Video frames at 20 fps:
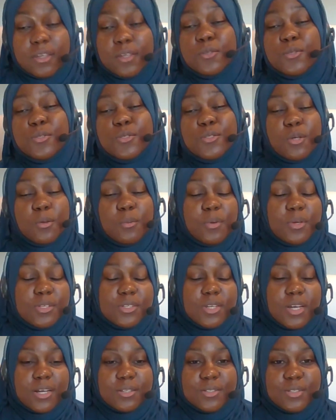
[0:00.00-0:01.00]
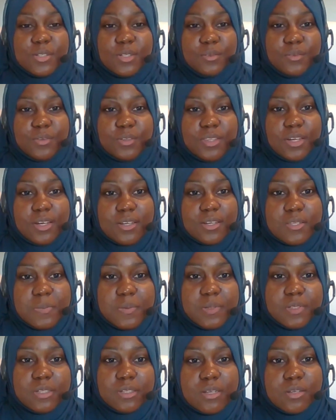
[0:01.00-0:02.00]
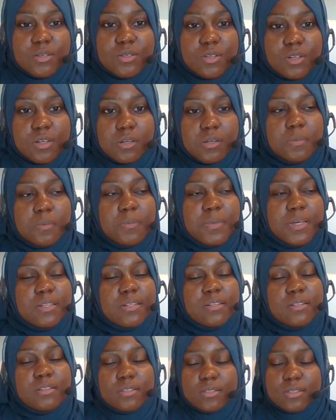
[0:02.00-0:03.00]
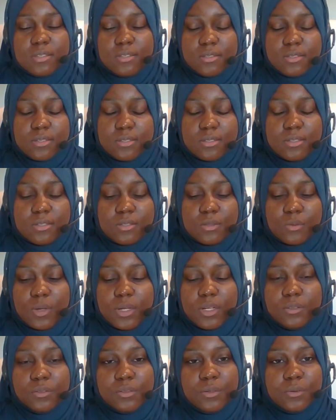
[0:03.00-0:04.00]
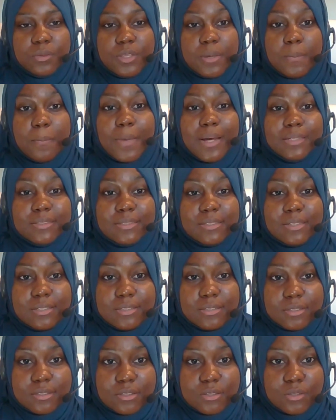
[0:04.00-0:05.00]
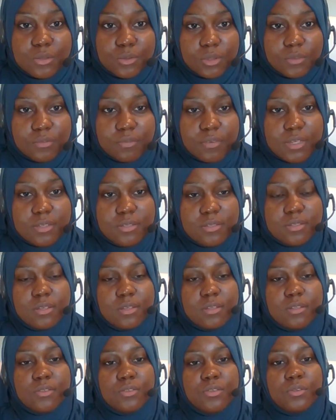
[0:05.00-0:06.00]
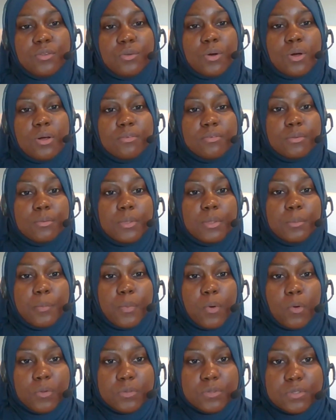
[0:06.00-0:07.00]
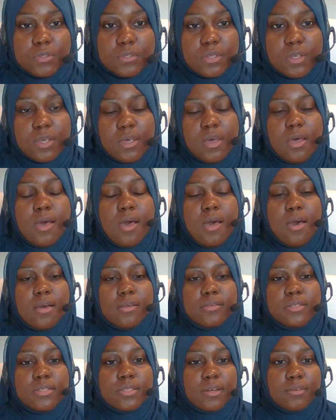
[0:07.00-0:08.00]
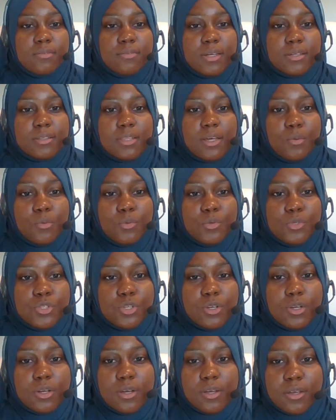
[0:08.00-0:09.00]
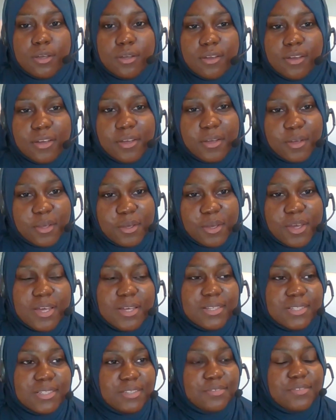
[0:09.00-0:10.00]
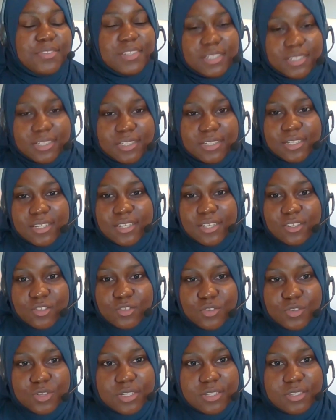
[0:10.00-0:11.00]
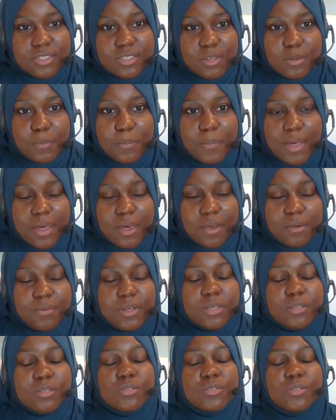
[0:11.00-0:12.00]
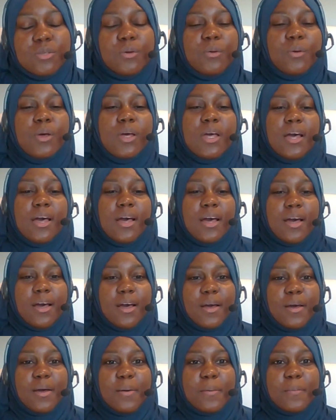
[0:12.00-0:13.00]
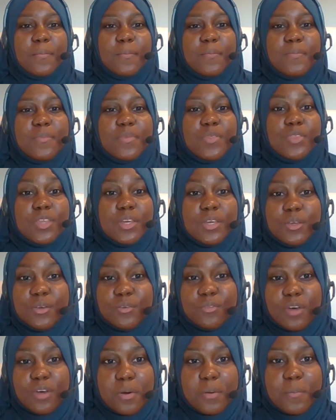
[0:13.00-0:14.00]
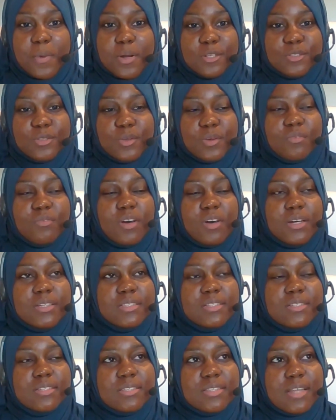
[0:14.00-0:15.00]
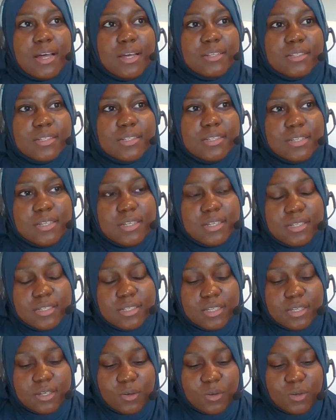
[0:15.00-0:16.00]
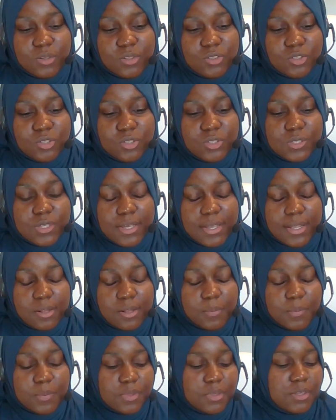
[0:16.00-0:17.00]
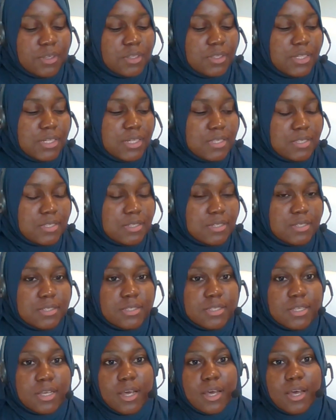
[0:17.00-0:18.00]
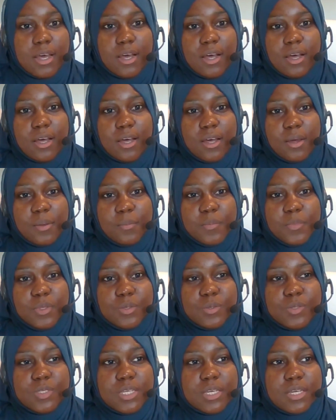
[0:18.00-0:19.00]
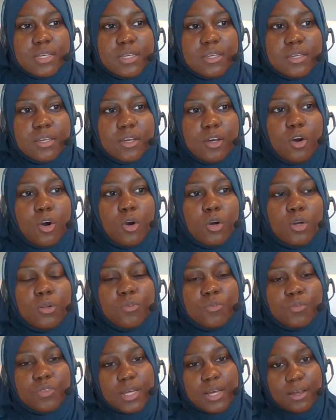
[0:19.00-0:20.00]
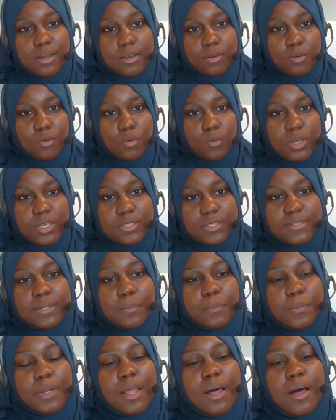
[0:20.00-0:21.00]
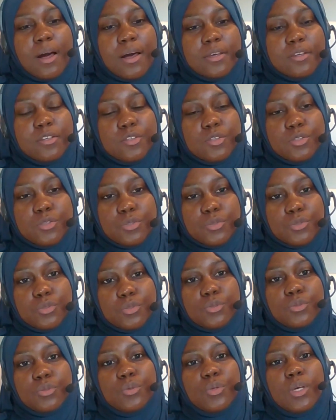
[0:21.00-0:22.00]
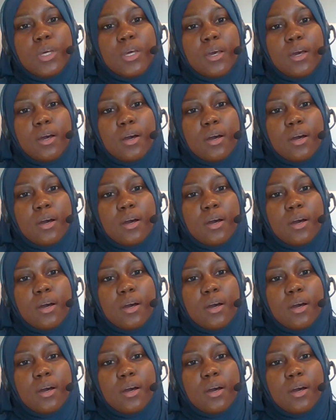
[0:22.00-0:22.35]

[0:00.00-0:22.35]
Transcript: thank you so much actually for that explanation. In many instances as well, you know, they're mandated to invest in, you know, government bonds and stuff like that, which are uh, severely interest bearing. So um, thank you very much. So if I understand clearly, or just to help the, the listeners, um, you're saying all of that, it applies to